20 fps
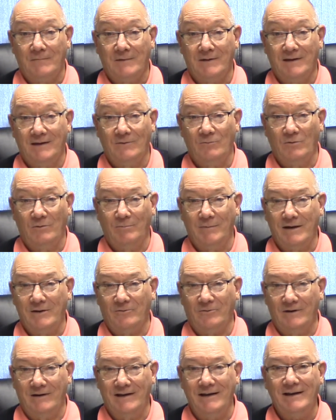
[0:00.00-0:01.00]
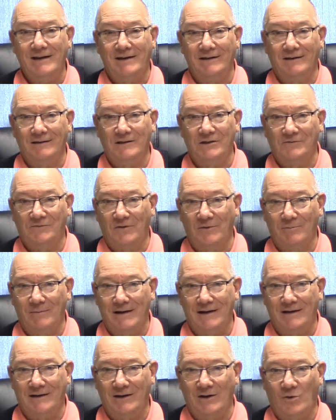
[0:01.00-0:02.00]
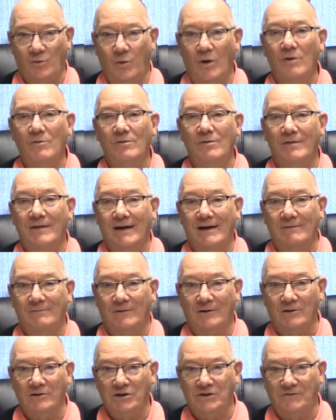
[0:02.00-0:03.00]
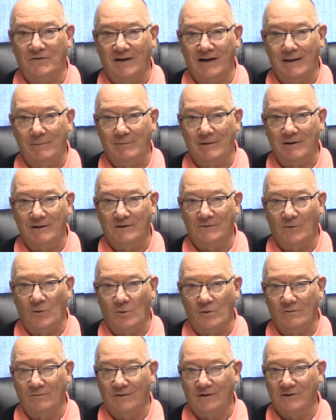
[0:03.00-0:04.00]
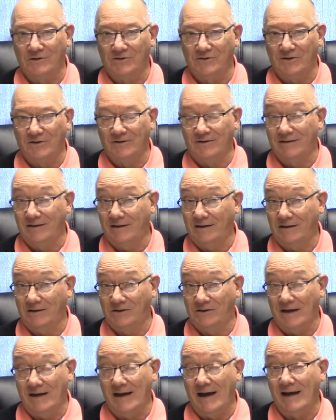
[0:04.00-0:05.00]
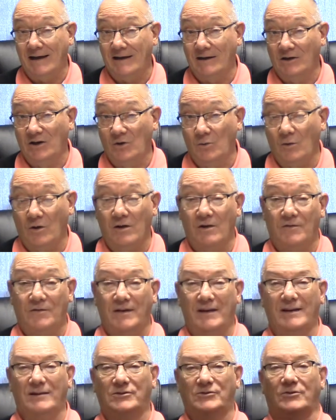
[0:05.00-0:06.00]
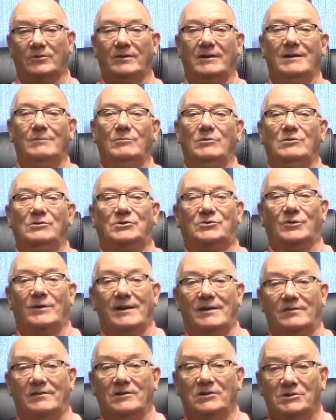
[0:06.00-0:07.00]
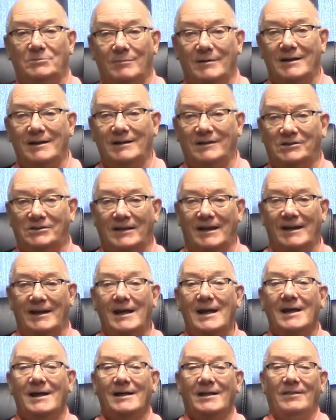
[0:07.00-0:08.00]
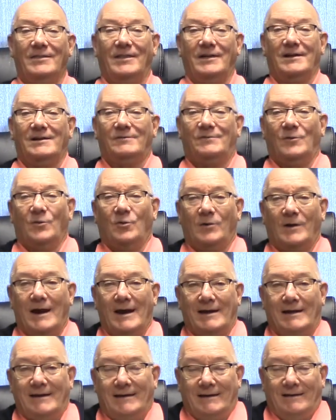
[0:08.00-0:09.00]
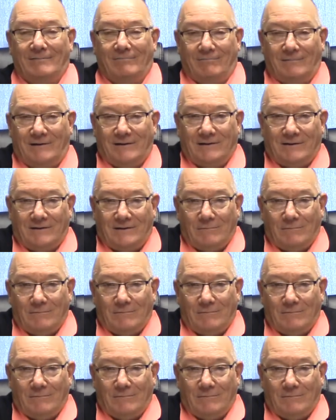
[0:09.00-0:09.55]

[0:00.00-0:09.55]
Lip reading: It would be ridiculous for me to quote that verse, Philippians 4 and verse 13, and say, I can do all things through him who strengthens me, and say, therefore I can dunk a